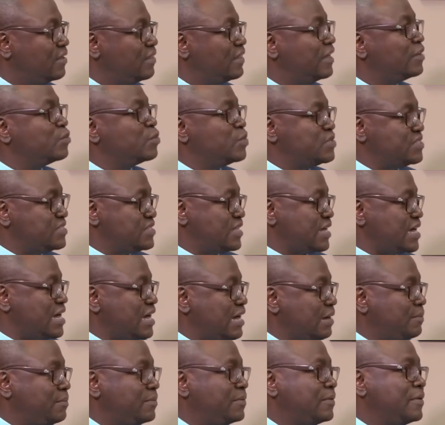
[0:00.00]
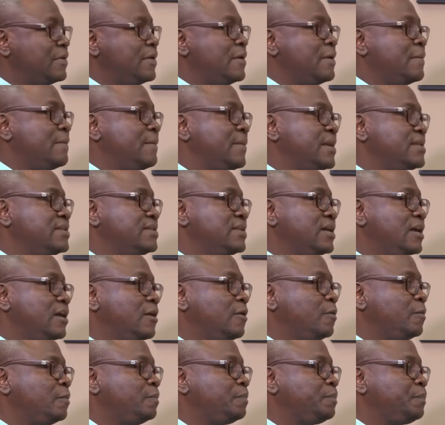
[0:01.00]
That was the cap. But
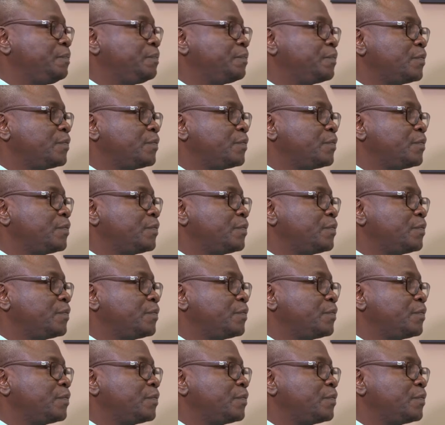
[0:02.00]
now